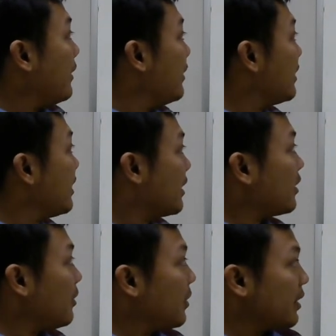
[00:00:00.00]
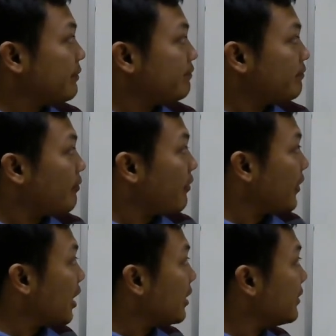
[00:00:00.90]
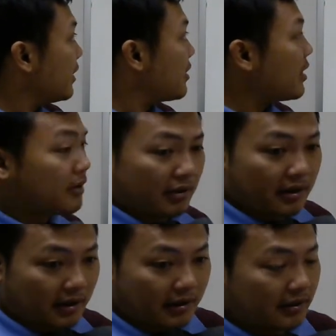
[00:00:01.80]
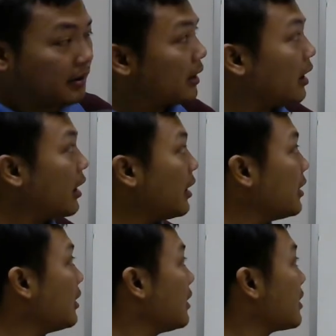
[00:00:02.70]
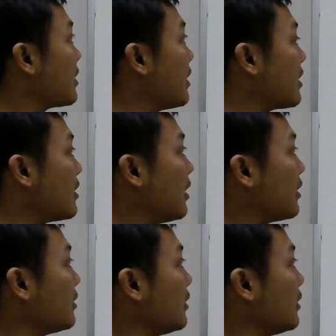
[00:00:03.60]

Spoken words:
this topic is interesting in the sense that